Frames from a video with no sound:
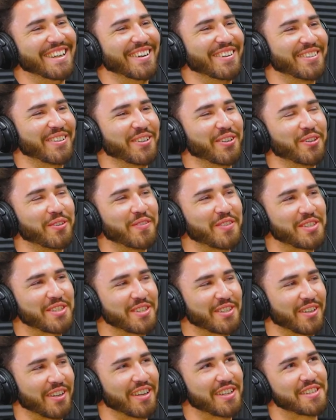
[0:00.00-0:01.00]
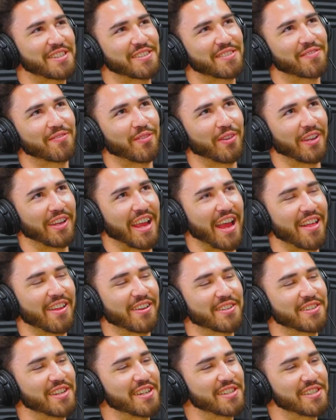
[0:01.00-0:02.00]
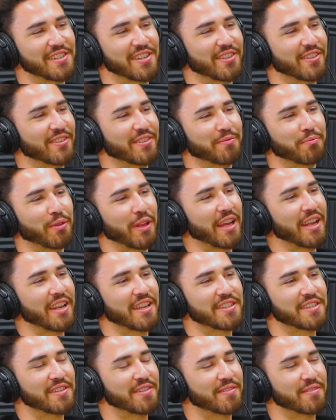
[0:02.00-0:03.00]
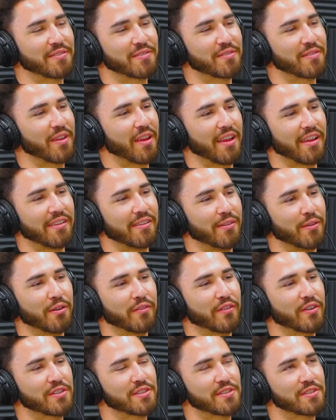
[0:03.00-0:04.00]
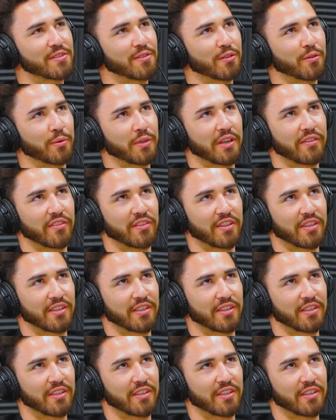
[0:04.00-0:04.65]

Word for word: know, there are a whole bunch of, I guess, what, galaxies and other planets and the universe or whatever.